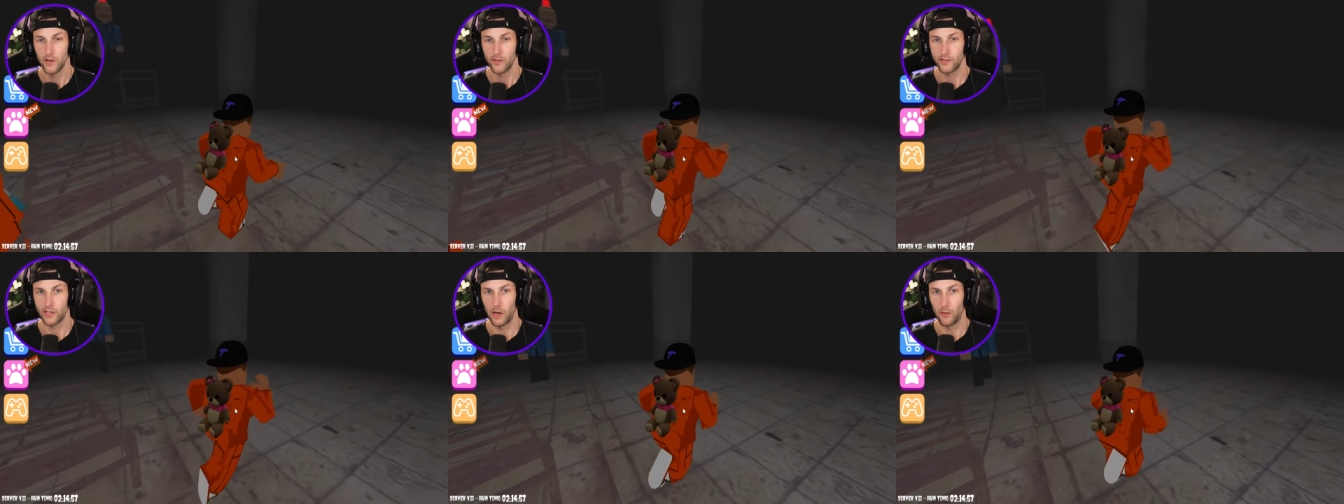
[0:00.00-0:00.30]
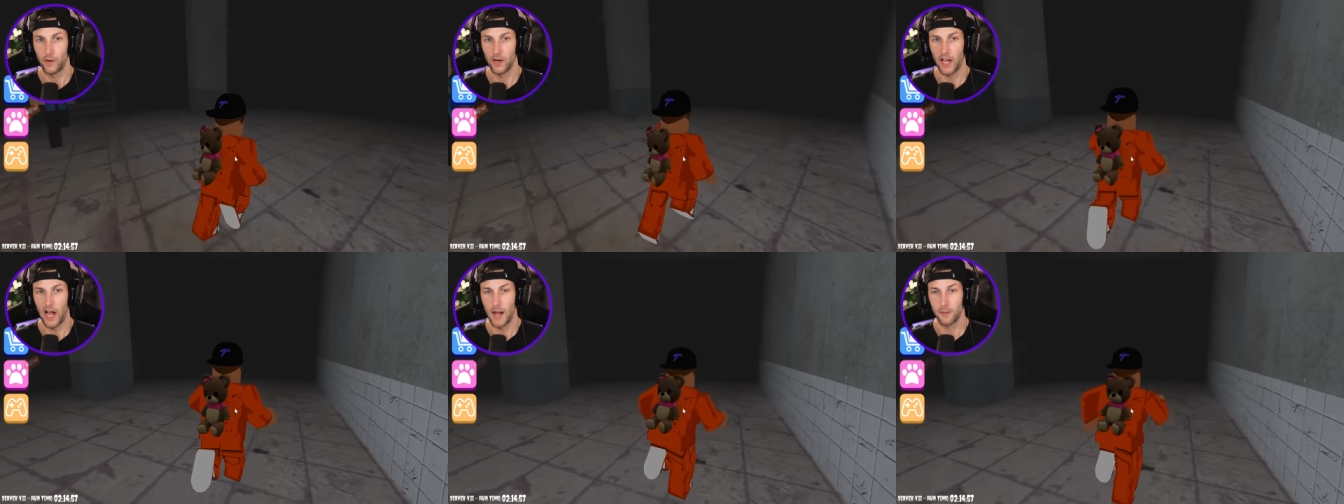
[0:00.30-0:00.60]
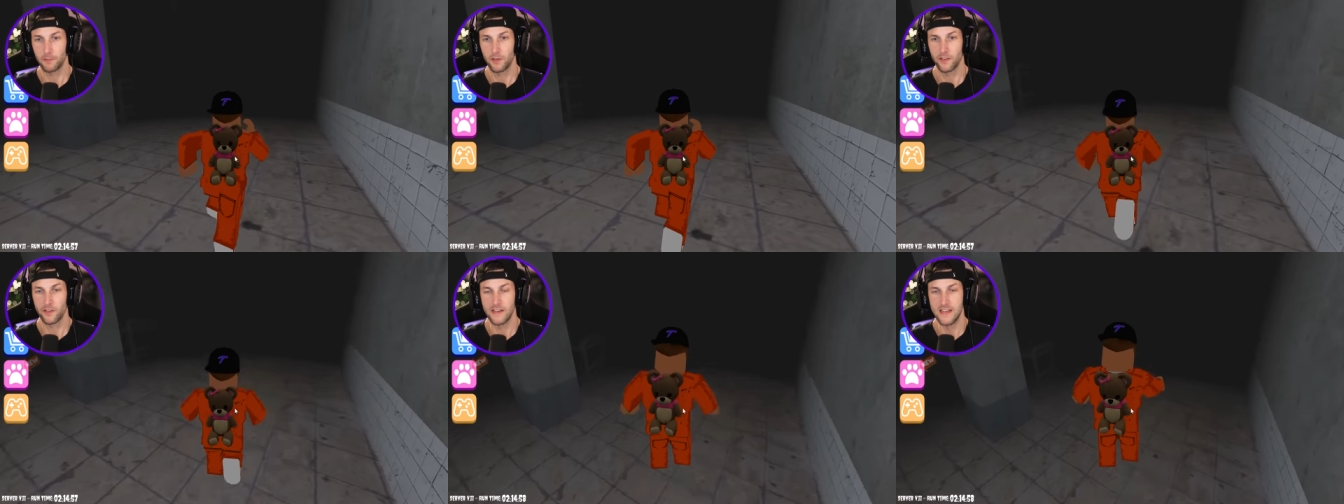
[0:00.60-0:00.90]
Siren
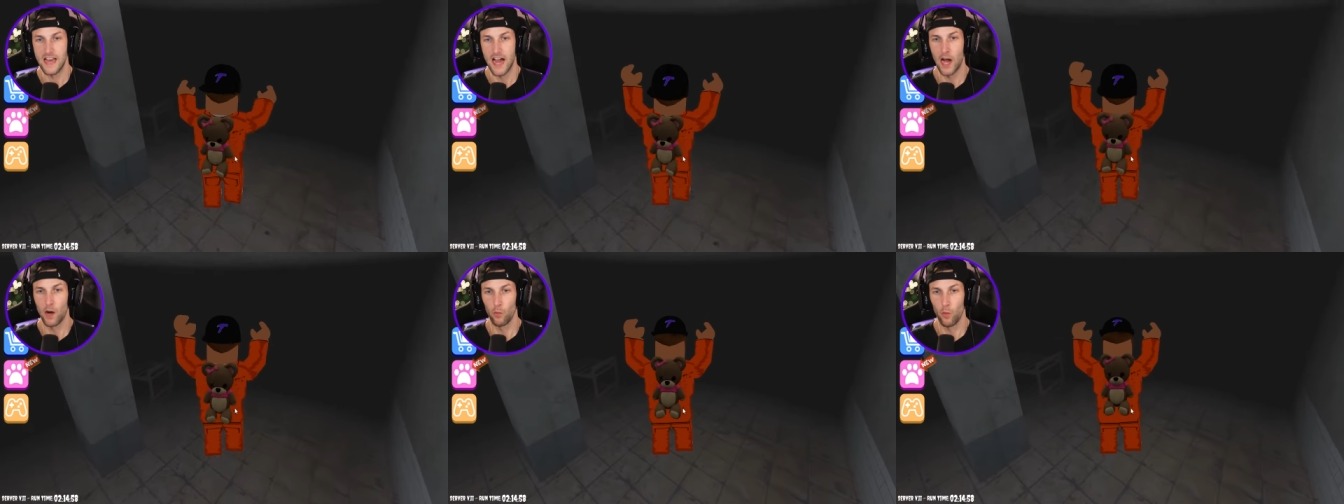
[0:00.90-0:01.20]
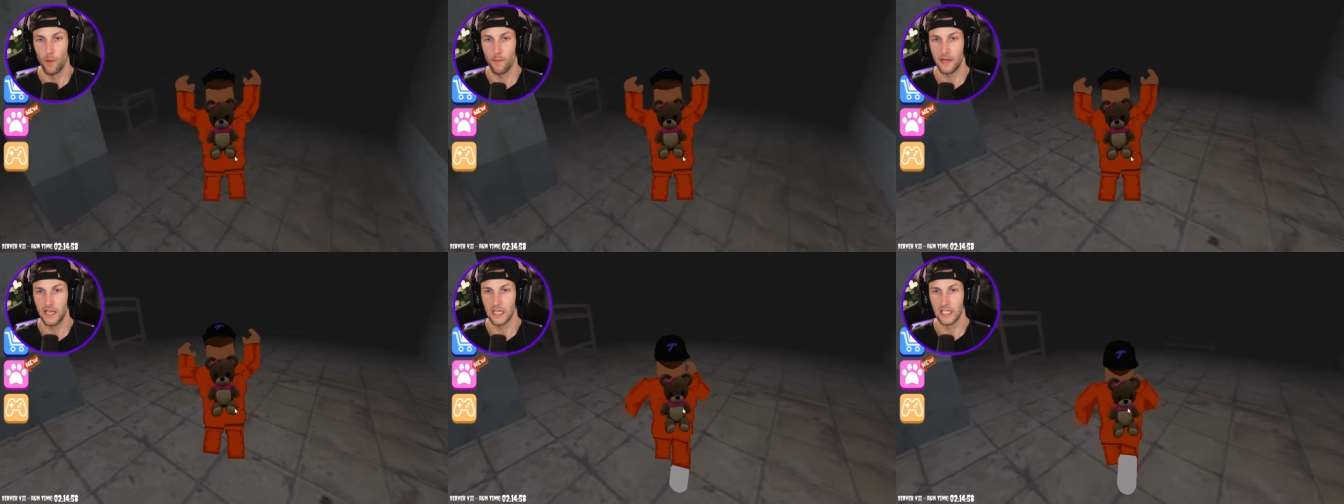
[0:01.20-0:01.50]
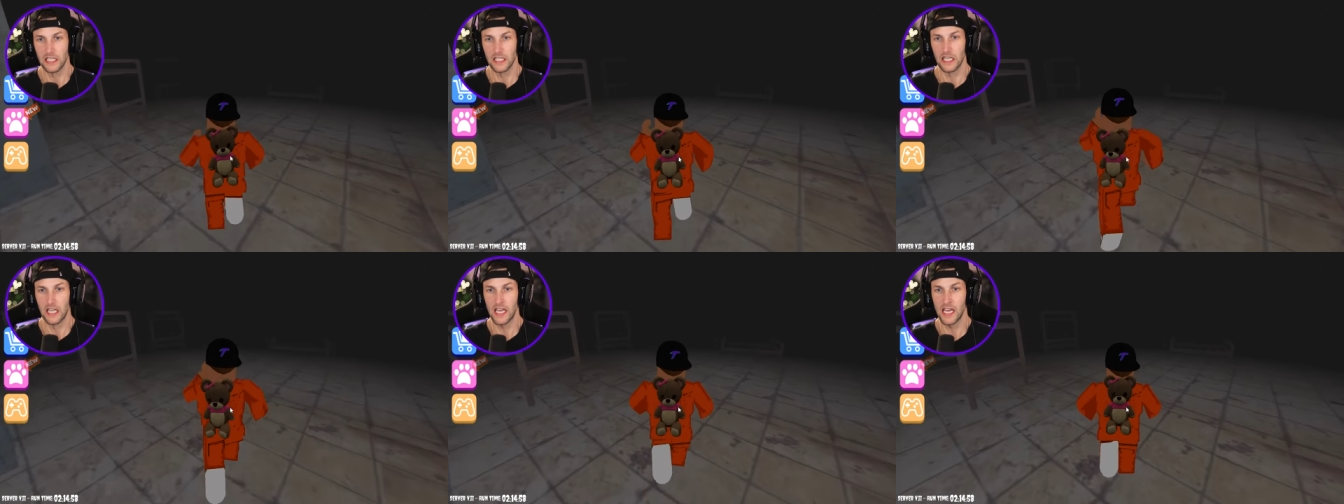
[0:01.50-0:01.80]
Cop does not want me
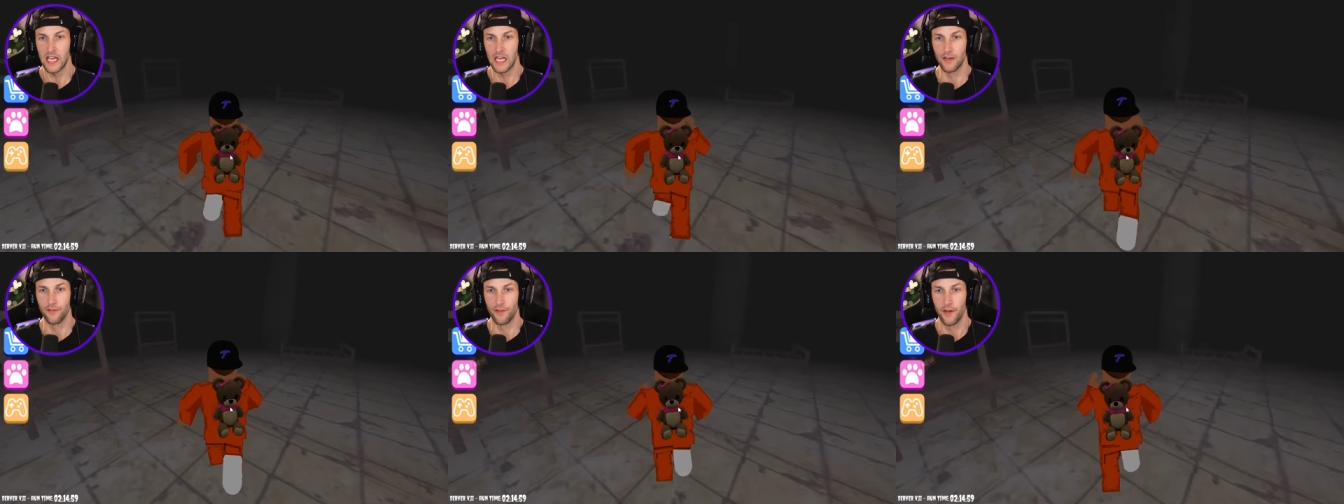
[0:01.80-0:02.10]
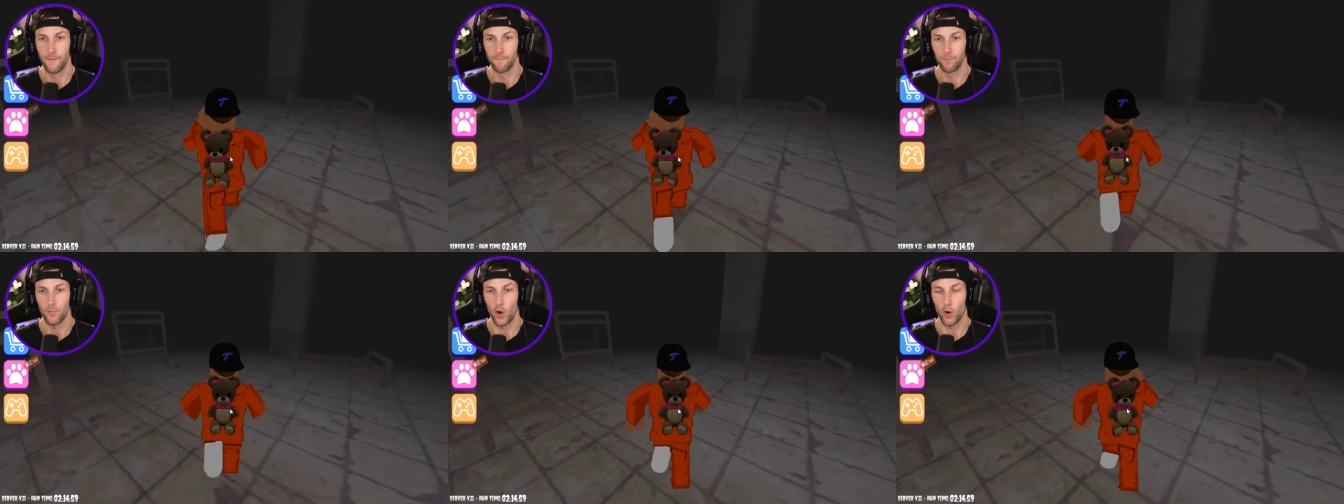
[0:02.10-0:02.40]
to leave.